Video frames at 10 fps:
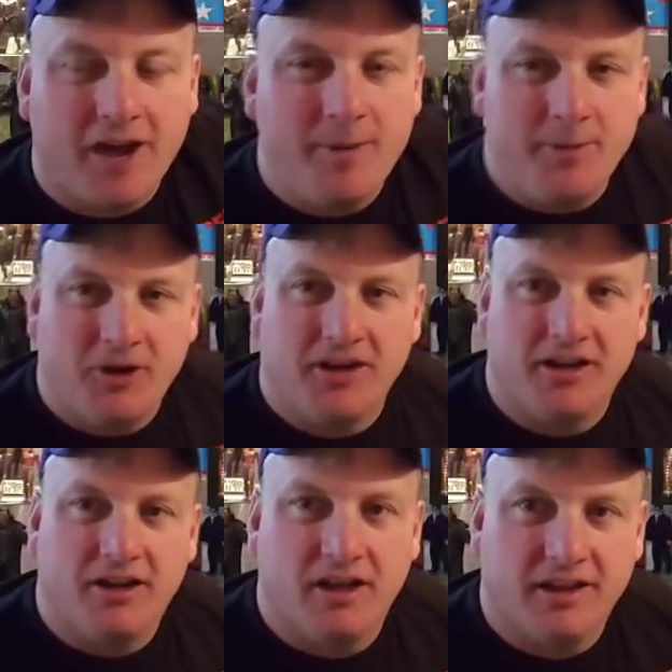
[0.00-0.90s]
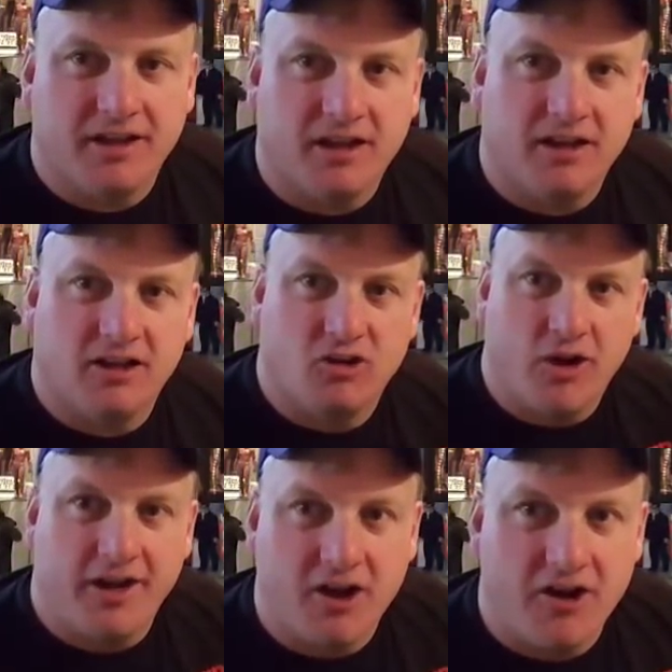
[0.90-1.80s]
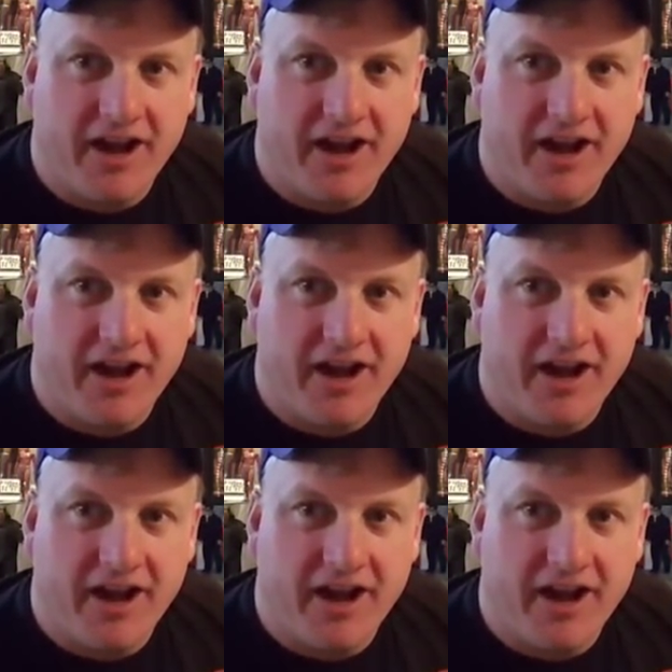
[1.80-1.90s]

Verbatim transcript: Maybe I'll get a, a like a, a credit card